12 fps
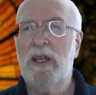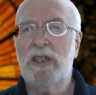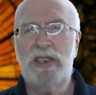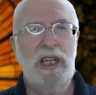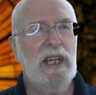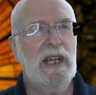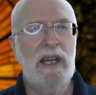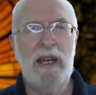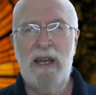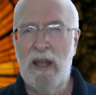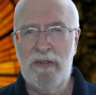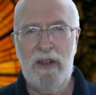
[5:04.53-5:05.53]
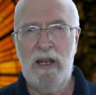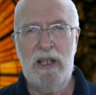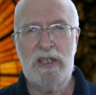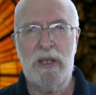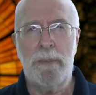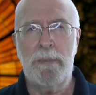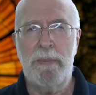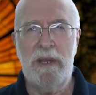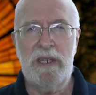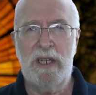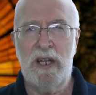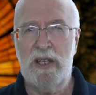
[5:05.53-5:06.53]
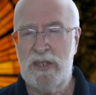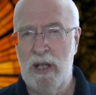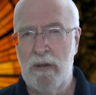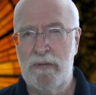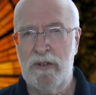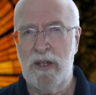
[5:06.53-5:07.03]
she lovingly submitted herself